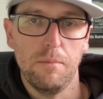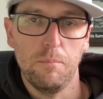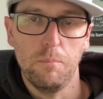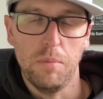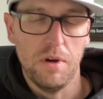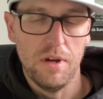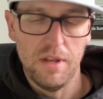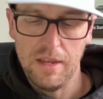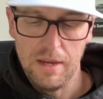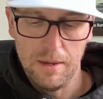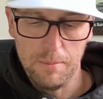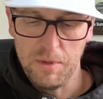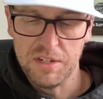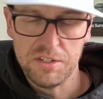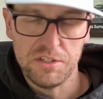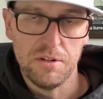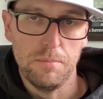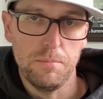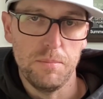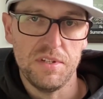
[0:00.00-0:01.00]
by how
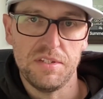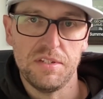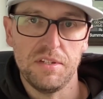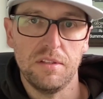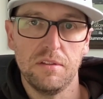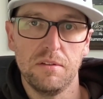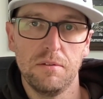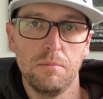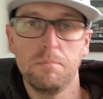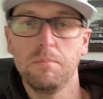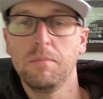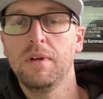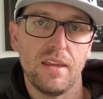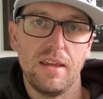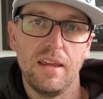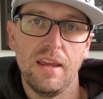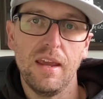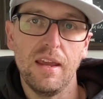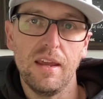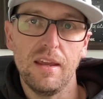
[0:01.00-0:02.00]
much I'm missing them,
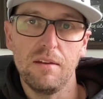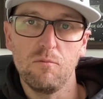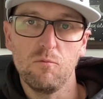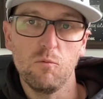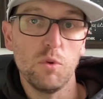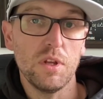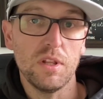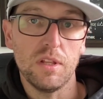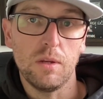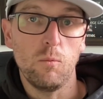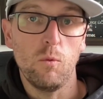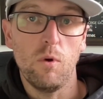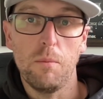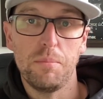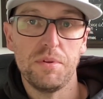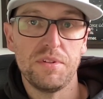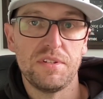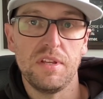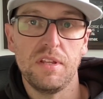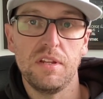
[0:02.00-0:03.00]
and really what
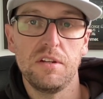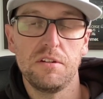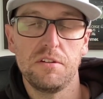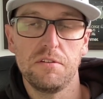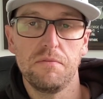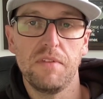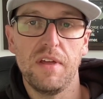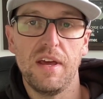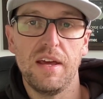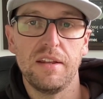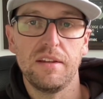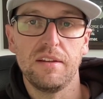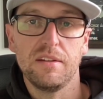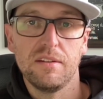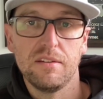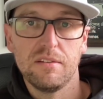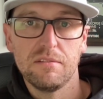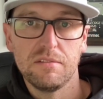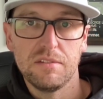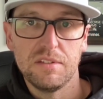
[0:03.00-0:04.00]
percentage of that
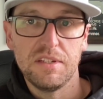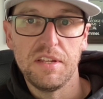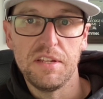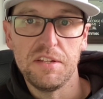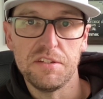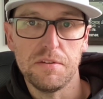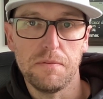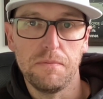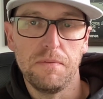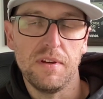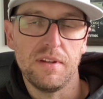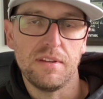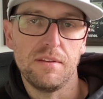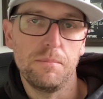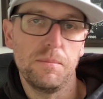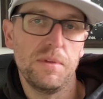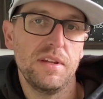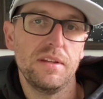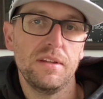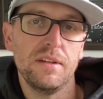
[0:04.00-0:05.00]
is
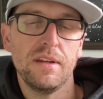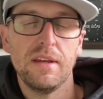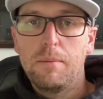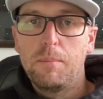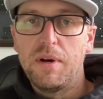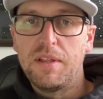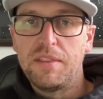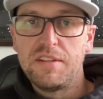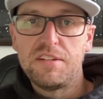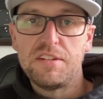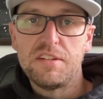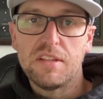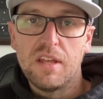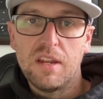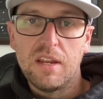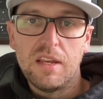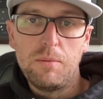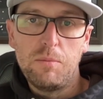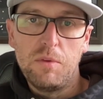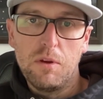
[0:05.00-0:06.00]
affecting me. But this is
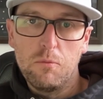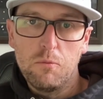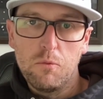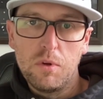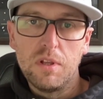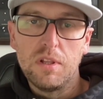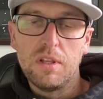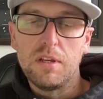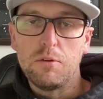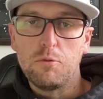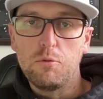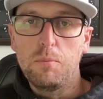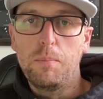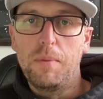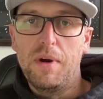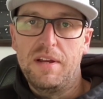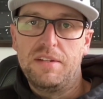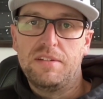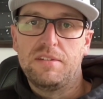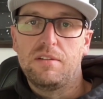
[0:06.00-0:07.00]
going to give me a really good
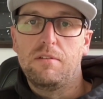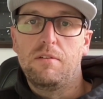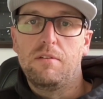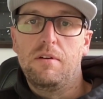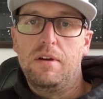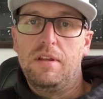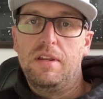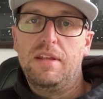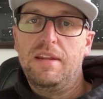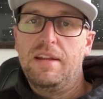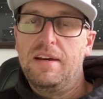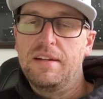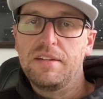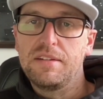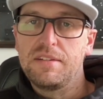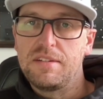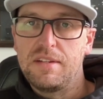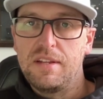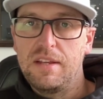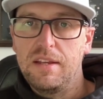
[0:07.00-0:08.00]
baseline and
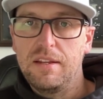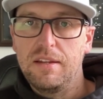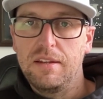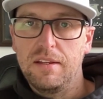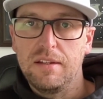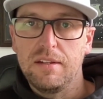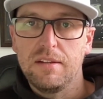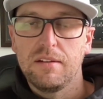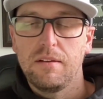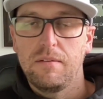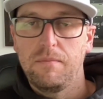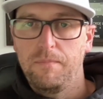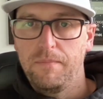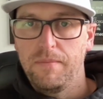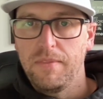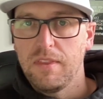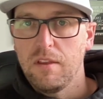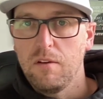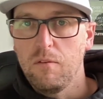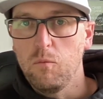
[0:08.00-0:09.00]
understanding
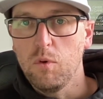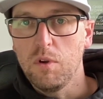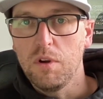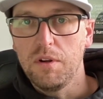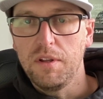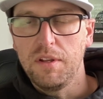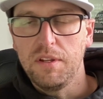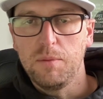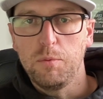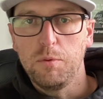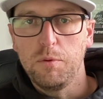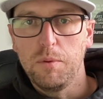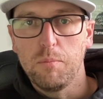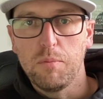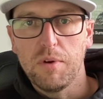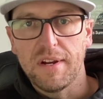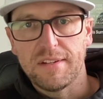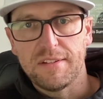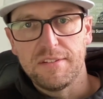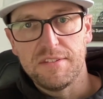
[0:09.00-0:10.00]
of what I need to put the
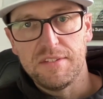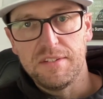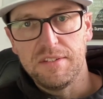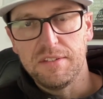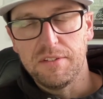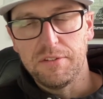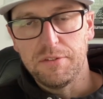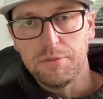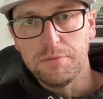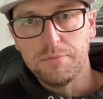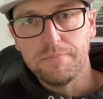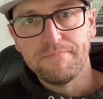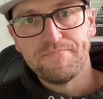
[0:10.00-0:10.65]
practice into.